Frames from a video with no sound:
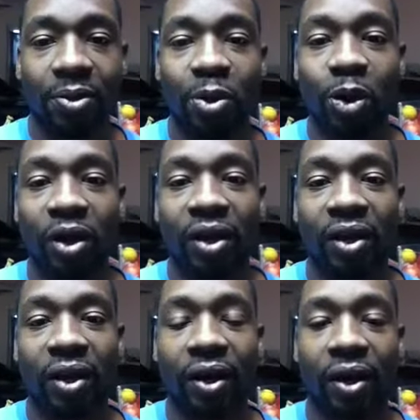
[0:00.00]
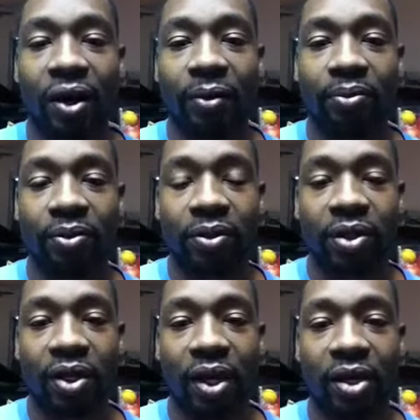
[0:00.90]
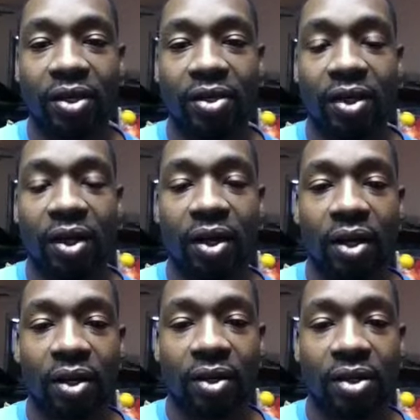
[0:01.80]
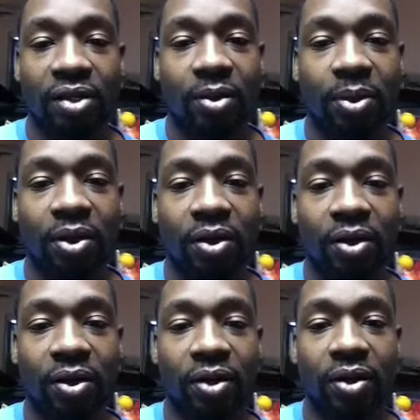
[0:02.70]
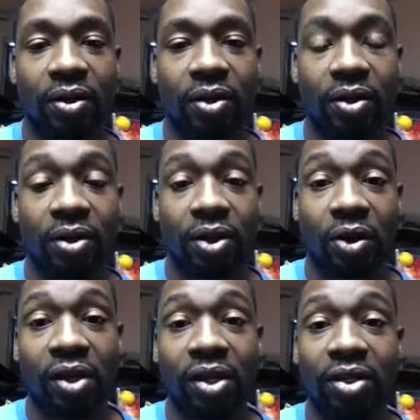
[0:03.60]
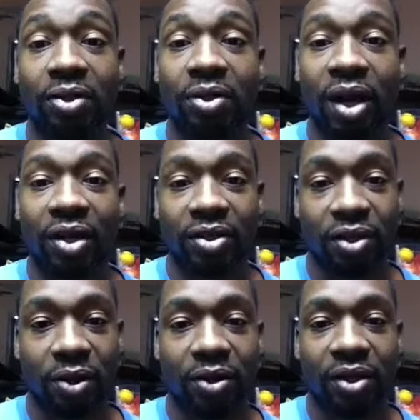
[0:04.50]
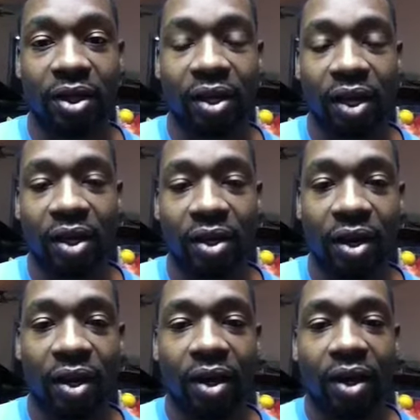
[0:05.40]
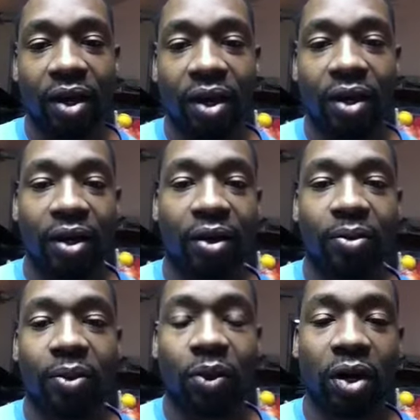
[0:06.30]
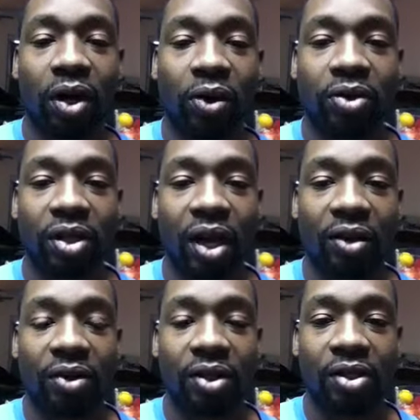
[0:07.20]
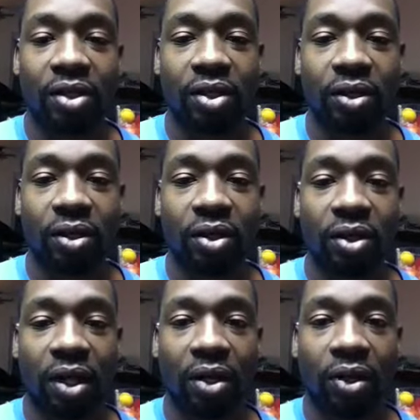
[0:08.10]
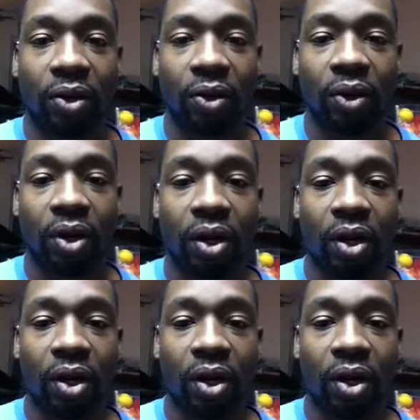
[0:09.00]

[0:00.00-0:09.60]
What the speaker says: Good morning. Today is December 30th, 2013, and we're closing out this year. Thank the Lord.